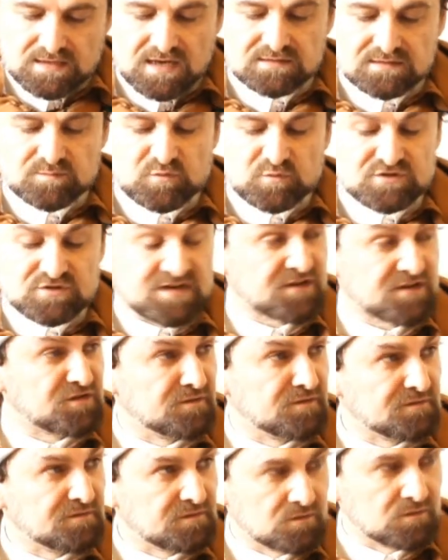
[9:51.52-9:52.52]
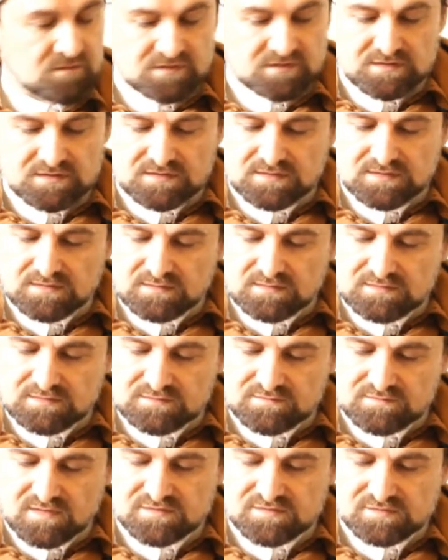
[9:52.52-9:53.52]
they had protection for the
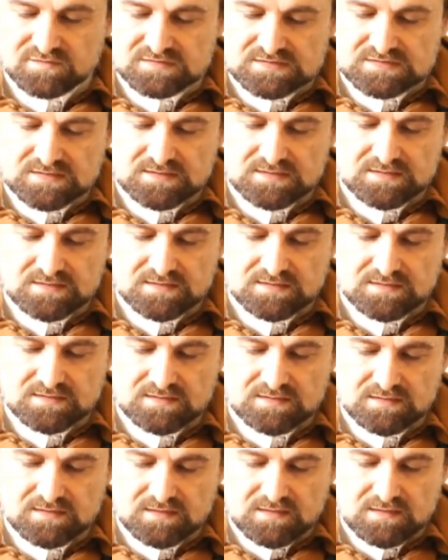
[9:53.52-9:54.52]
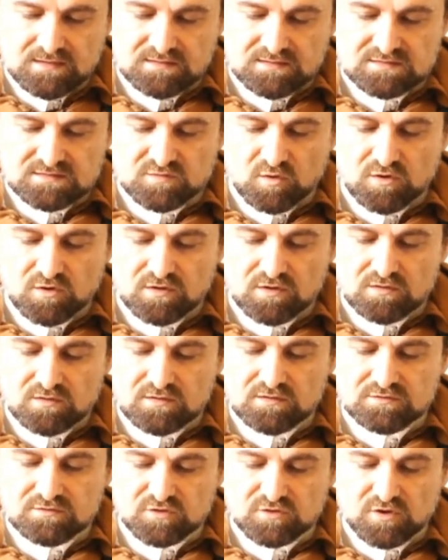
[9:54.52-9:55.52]
treasures. Its door,
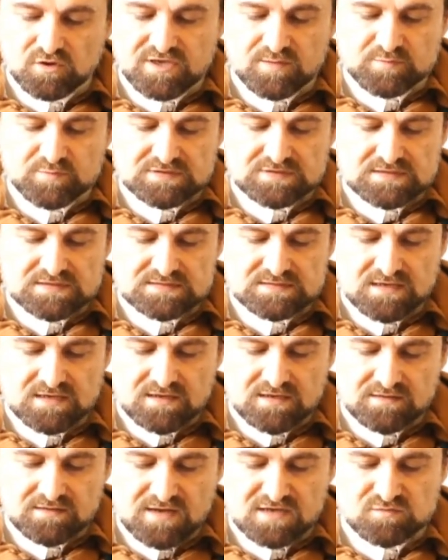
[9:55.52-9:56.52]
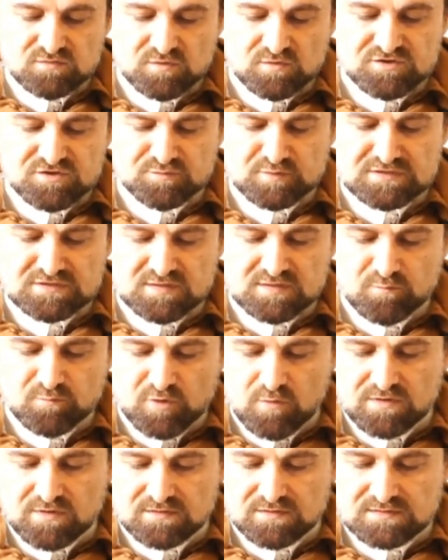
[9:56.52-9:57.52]
doorkeepers, night watchmen, and
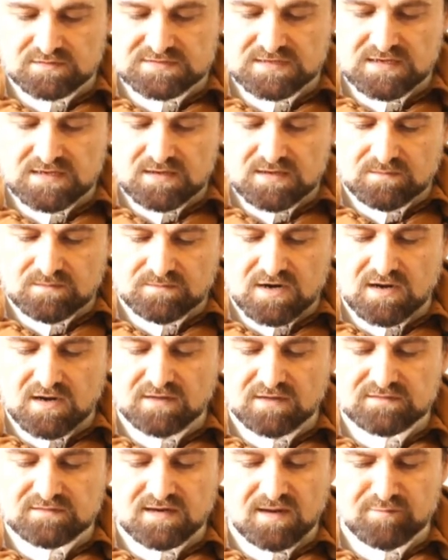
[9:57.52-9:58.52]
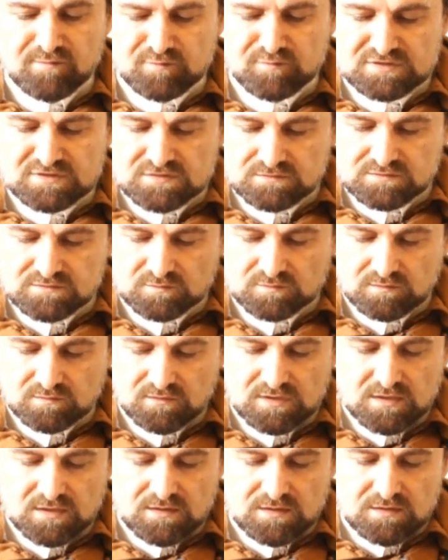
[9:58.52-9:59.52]
brokers were under government
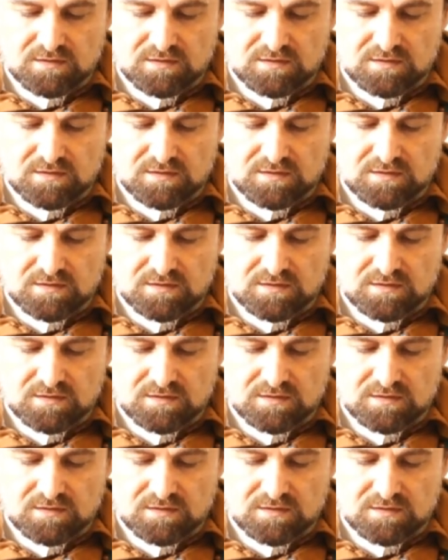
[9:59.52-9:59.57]
control.